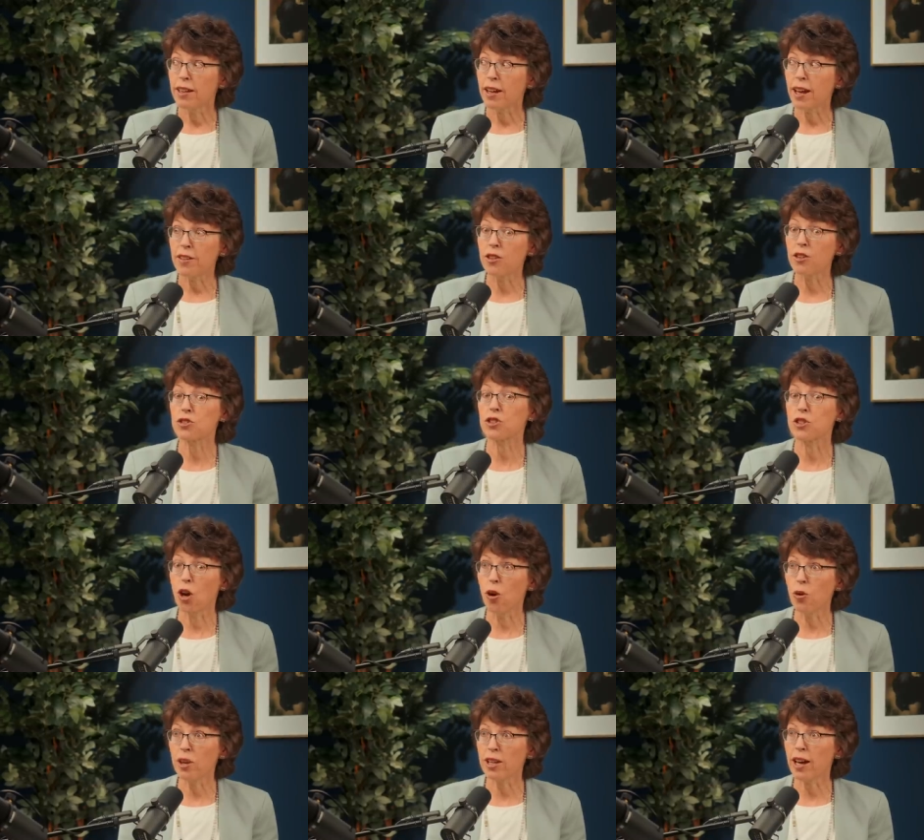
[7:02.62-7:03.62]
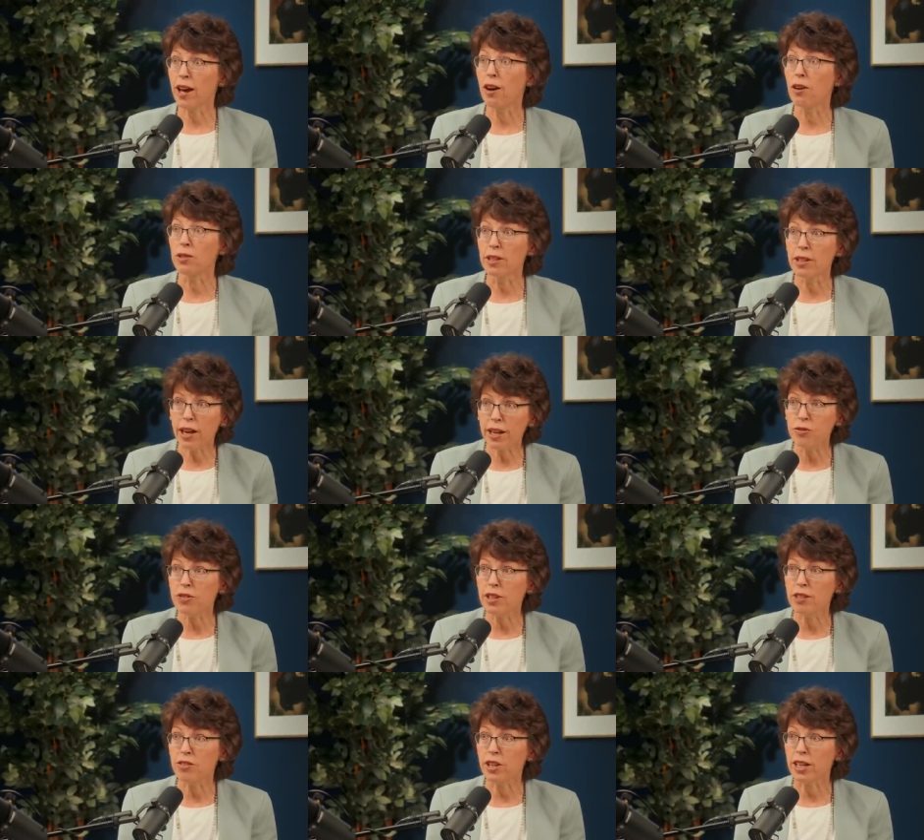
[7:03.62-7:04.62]
and they're showing how
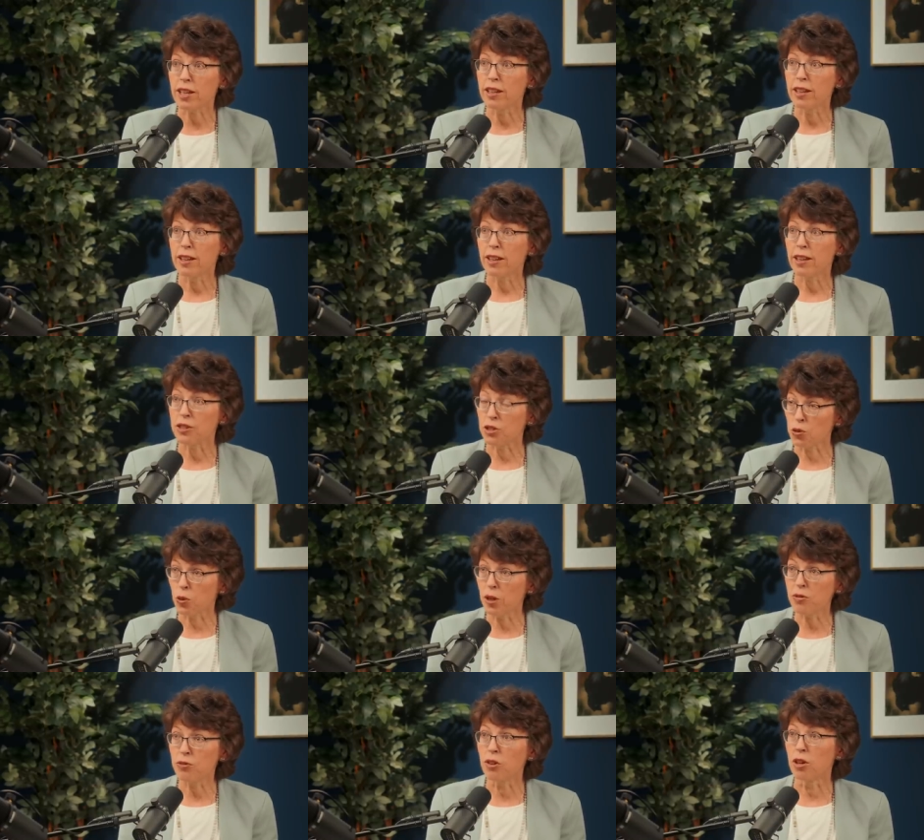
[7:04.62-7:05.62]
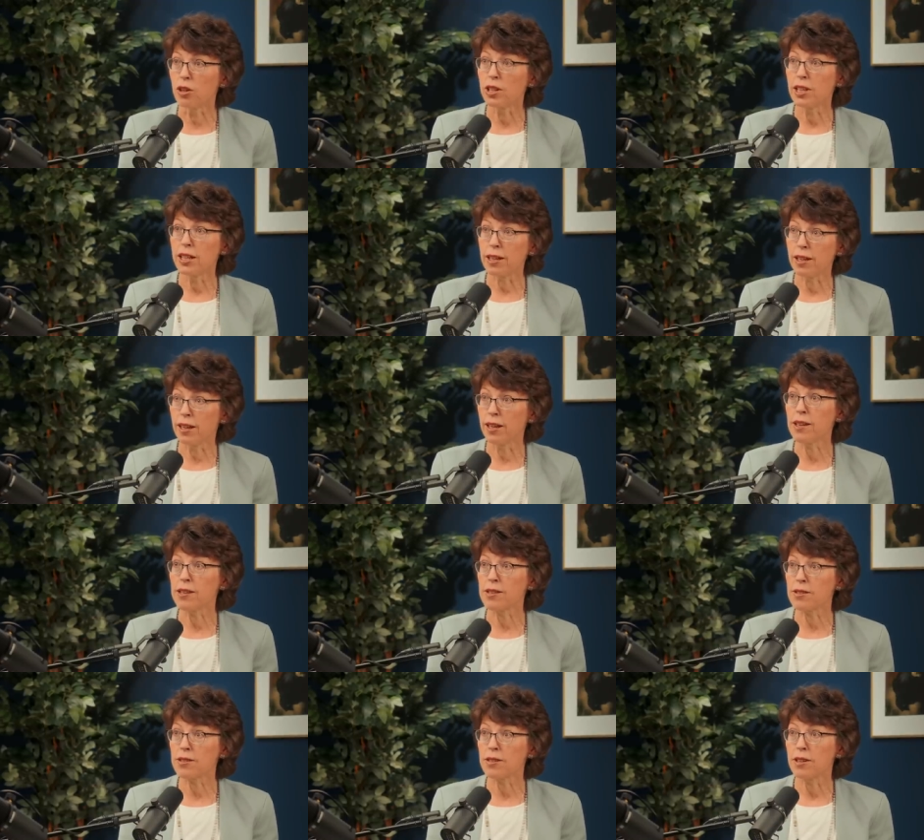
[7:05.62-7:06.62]
life-giving and joyful it
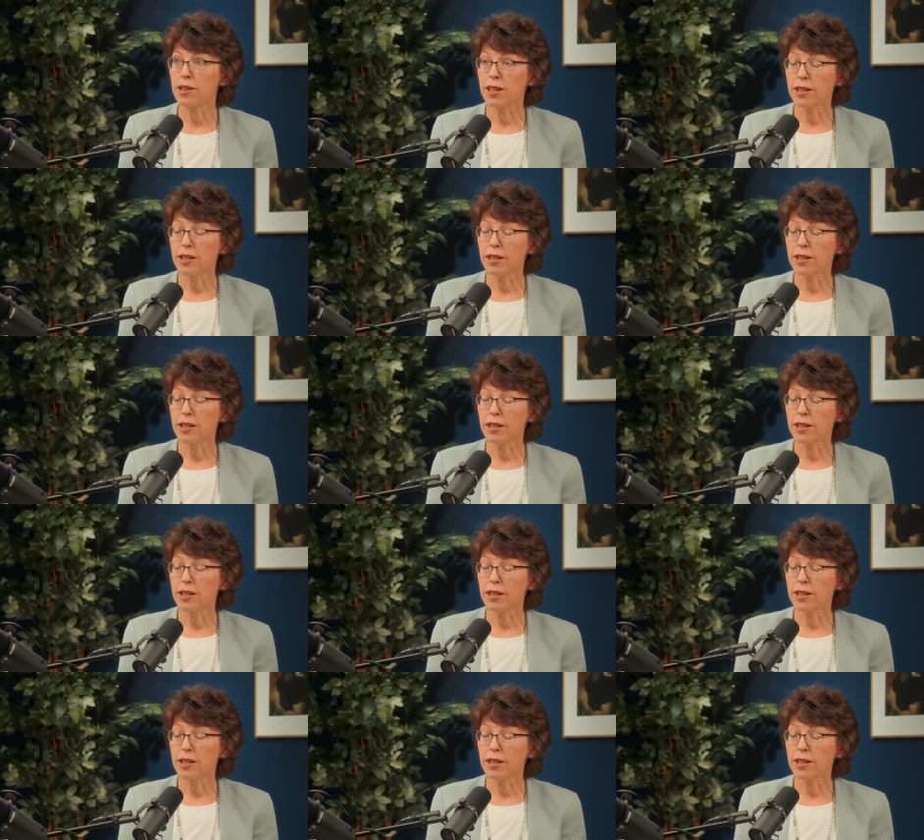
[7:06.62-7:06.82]
is.